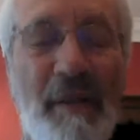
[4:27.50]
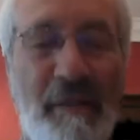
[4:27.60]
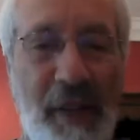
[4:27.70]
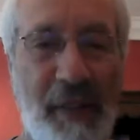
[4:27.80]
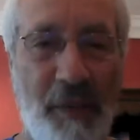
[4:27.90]
of
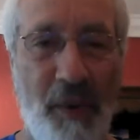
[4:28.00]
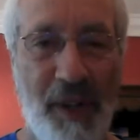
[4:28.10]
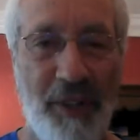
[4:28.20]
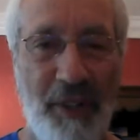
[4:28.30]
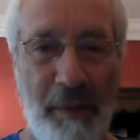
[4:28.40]
me that
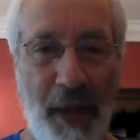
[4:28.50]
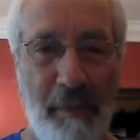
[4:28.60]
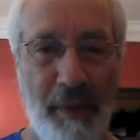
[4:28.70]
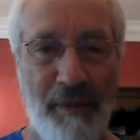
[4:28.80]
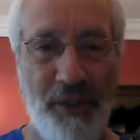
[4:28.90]
wants some
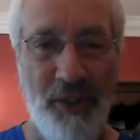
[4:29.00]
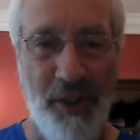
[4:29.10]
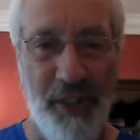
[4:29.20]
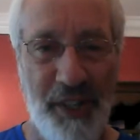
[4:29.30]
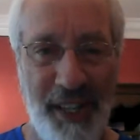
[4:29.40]
type of
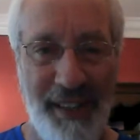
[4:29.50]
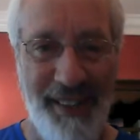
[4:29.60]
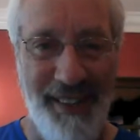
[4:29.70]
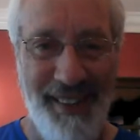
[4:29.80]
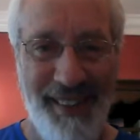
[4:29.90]
certainty.
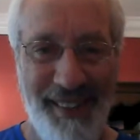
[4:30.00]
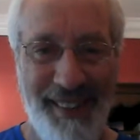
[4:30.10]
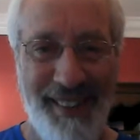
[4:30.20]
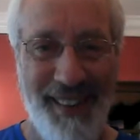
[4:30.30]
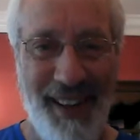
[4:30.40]

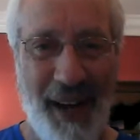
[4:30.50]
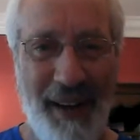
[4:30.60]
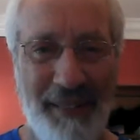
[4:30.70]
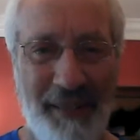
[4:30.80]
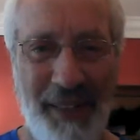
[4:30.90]
Like,
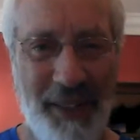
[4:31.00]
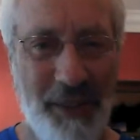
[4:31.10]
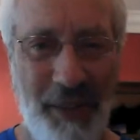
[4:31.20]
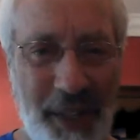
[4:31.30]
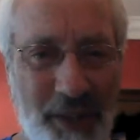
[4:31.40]
is
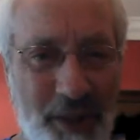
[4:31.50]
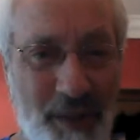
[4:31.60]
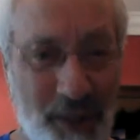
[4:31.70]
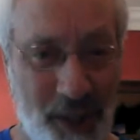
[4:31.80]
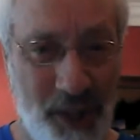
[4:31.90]
it really
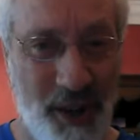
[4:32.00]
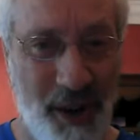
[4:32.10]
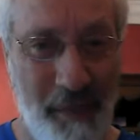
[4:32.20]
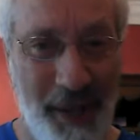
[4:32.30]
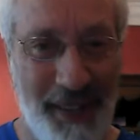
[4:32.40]
true? For
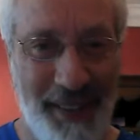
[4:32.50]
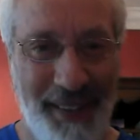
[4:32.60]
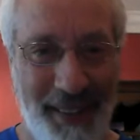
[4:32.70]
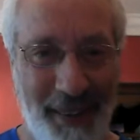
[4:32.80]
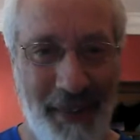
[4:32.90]
sure. I mean,
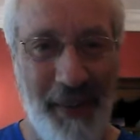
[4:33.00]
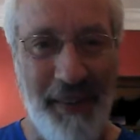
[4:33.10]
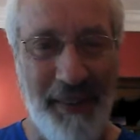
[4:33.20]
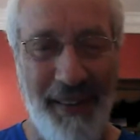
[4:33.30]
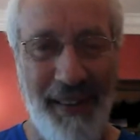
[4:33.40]
you know, and
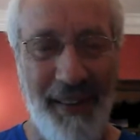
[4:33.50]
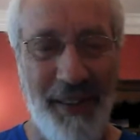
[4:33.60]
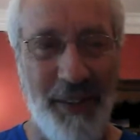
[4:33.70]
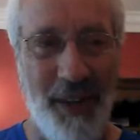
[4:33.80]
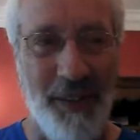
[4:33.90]
then
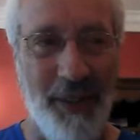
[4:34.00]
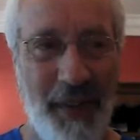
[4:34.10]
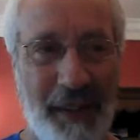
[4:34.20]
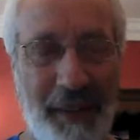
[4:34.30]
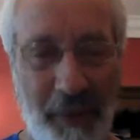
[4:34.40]
there's also
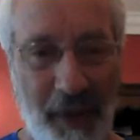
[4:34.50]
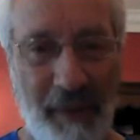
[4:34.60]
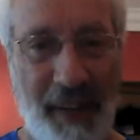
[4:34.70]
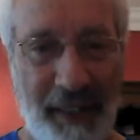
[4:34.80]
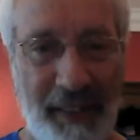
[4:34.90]
that, you know, well,
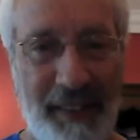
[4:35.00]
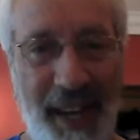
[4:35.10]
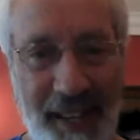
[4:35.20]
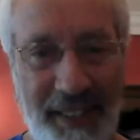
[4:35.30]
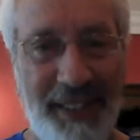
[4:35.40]
if I can
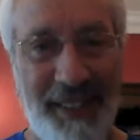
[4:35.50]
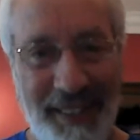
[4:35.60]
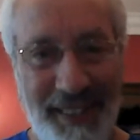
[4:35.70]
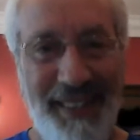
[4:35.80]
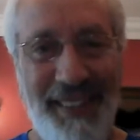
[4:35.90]
test,
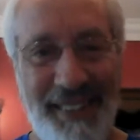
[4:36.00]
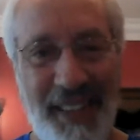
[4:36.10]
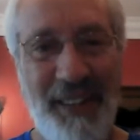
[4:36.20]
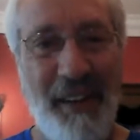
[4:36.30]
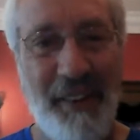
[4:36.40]
it
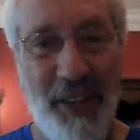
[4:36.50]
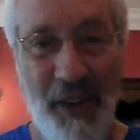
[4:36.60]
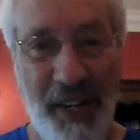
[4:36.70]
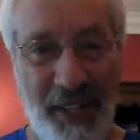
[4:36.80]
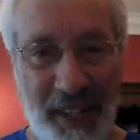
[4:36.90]
takes a lot of
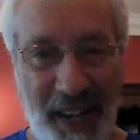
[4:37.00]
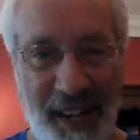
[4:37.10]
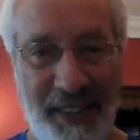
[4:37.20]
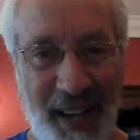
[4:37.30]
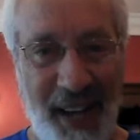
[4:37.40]
courage to
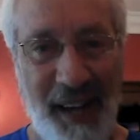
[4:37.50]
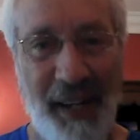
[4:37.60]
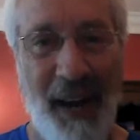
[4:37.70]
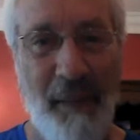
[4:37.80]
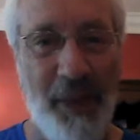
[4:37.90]
test that.
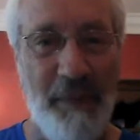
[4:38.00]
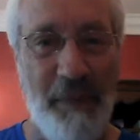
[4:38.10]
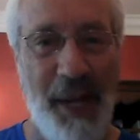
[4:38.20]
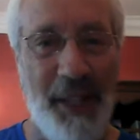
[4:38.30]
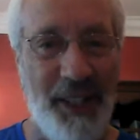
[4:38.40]
Like, how much
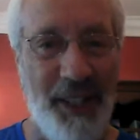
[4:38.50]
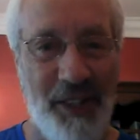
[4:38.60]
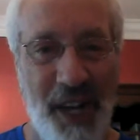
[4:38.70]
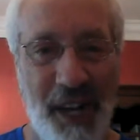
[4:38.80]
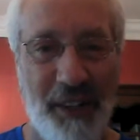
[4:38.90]
pain can you
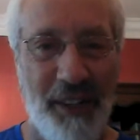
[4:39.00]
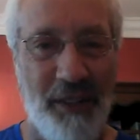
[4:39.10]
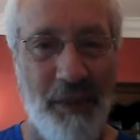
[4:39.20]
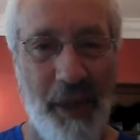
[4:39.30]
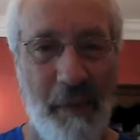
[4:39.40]
take? Or
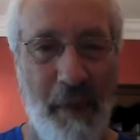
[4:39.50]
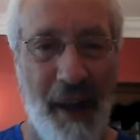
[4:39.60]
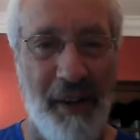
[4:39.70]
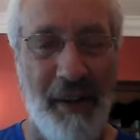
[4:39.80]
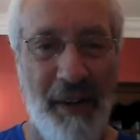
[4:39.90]
does it really
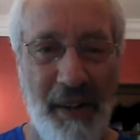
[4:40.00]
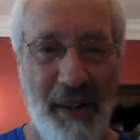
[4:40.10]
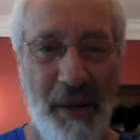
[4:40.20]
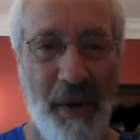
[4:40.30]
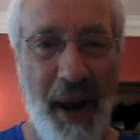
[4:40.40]
matter
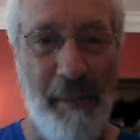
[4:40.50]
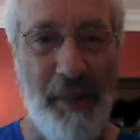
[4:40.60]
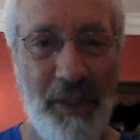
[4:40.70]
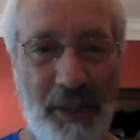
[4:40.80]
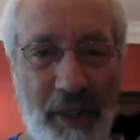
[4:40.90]
what
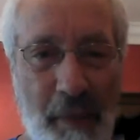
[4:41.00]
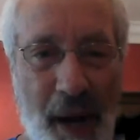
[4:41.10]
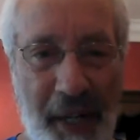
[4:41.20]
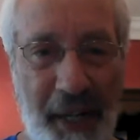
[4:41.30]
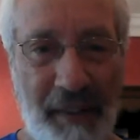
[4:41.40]
happens to the
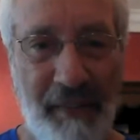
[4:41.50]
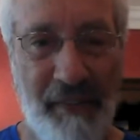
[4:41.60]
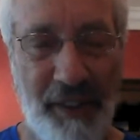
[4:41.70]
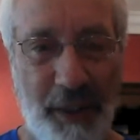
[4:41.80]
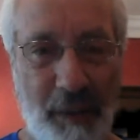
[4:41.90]
body, the
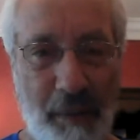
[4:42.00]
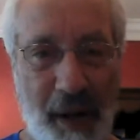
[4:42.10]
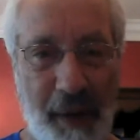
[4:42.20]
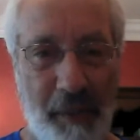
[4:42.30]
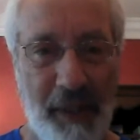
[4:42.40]
physical
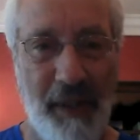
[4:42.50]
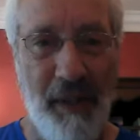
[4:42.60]
body, what